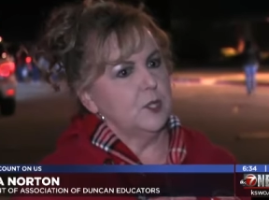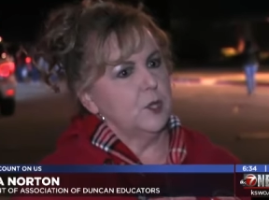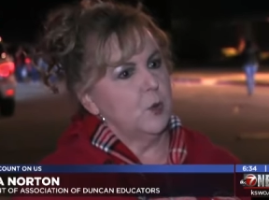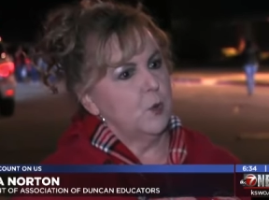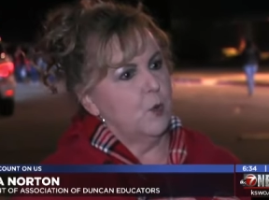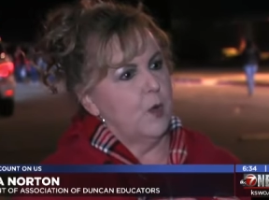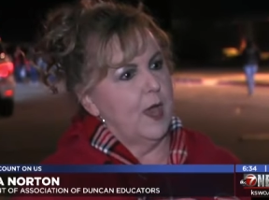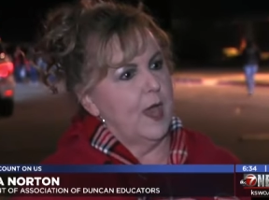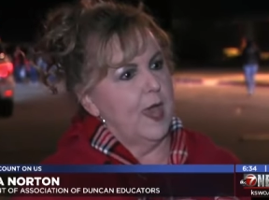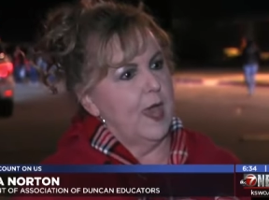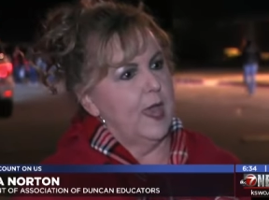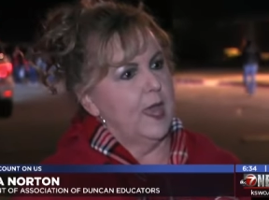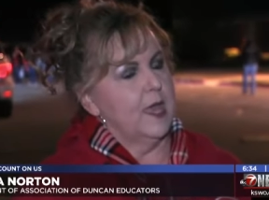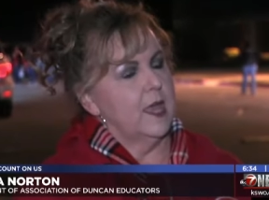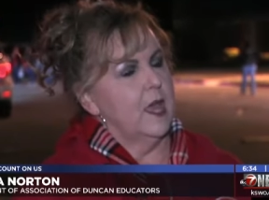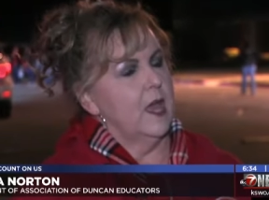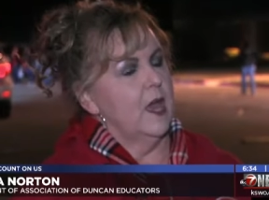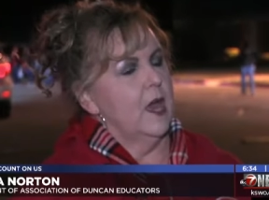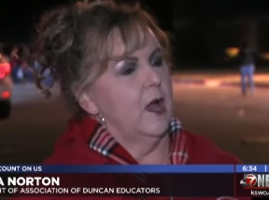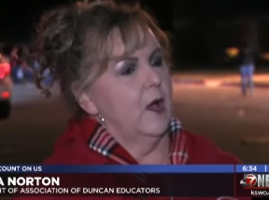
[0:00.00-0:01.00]
away
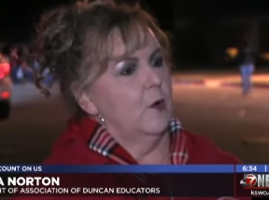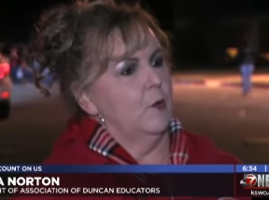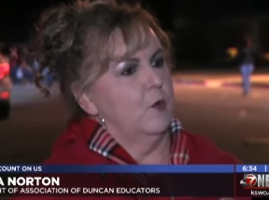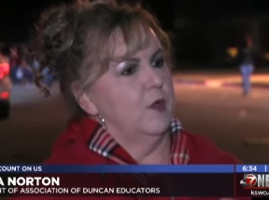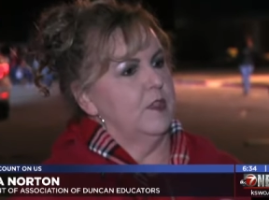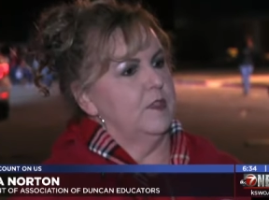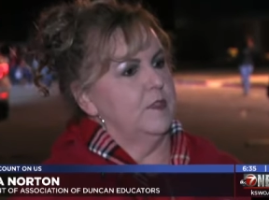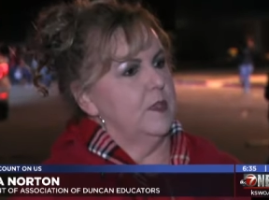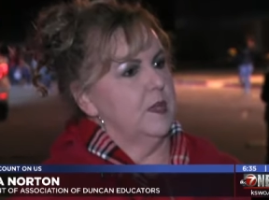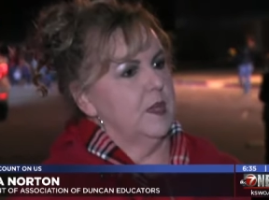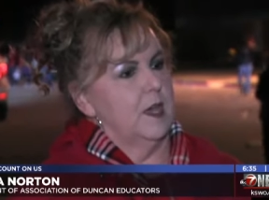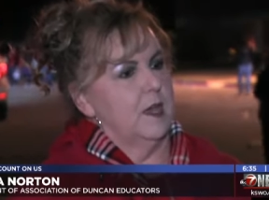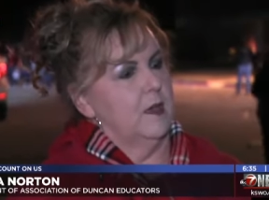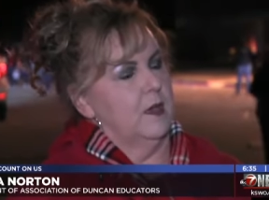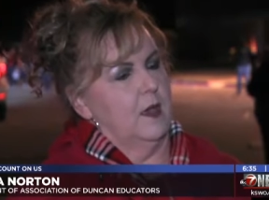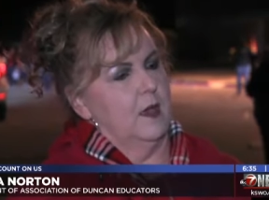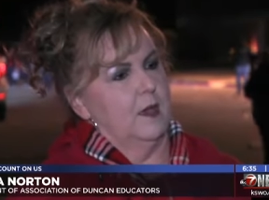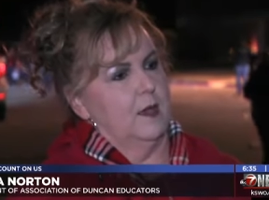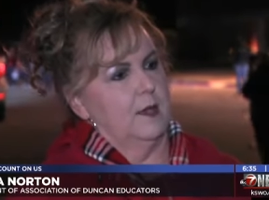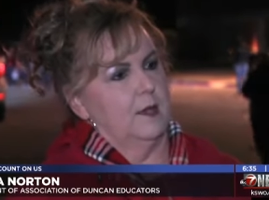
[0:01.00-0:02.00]
with the
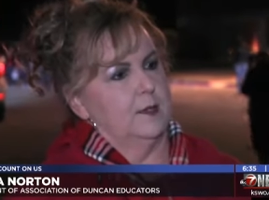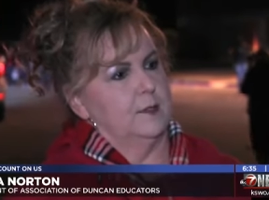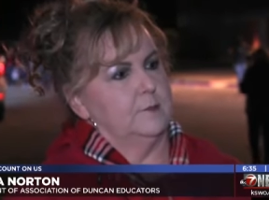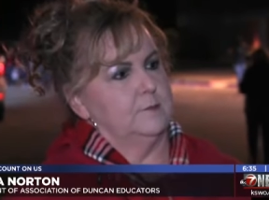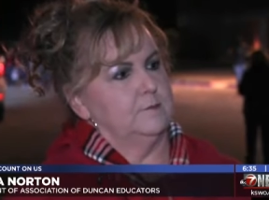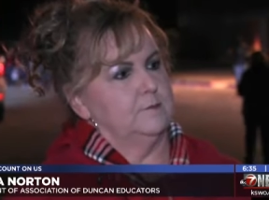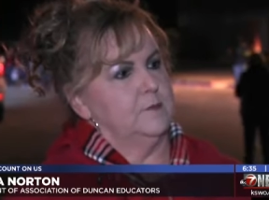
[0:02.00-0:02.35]
uh,